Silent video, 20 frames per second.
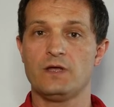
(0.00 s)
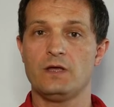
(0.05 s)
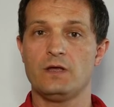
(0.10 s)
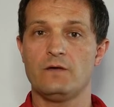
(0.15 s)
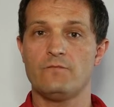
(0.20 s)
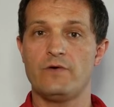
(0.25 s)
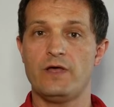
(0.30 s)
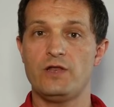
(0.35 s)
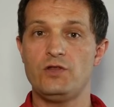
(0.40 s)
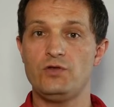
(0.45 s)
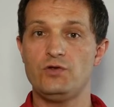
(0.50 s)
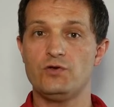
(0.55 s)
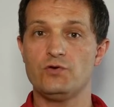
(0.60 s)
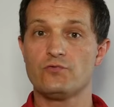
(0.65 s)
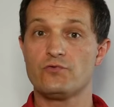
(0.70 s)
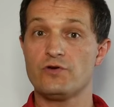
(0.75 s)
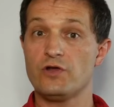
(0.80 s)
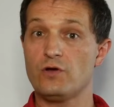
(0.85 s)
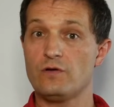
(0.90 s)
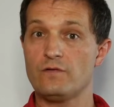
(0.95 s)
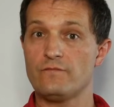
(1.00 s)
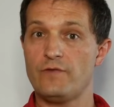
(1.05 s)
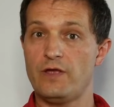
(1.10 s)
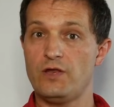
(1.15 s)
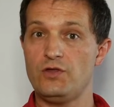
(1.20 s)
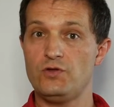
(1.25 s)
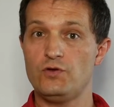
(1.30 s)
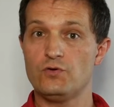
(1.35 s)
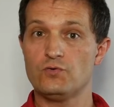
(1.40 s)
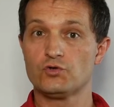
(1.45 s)
when
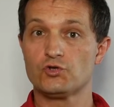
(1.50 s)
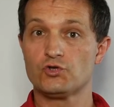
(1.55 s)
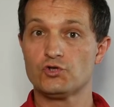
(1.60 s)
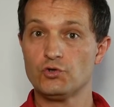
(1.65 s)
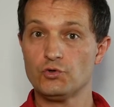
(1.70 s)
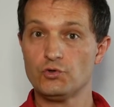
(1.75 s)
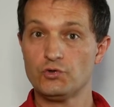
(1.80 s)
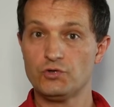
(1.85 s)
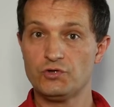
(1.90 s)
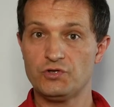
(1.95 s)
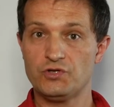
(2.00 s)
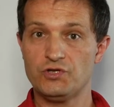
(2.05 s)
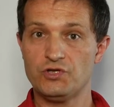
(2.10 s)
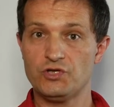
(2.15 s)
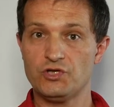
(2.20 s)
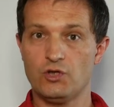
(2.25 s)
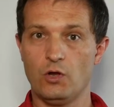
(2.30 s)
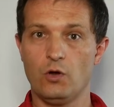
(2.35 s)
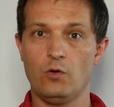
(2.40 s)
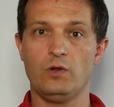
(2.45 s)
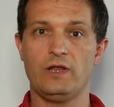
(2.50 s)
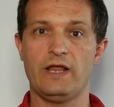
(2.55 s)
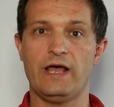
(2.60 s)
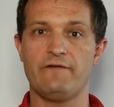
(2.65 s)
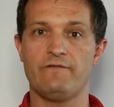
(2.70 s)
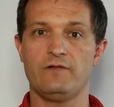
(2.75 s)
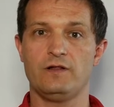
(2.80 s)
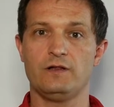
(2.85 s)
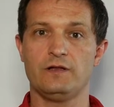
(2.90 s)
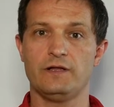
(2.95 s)
you shoot the thing low
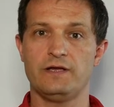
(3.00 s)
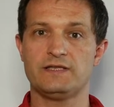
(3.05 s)
level,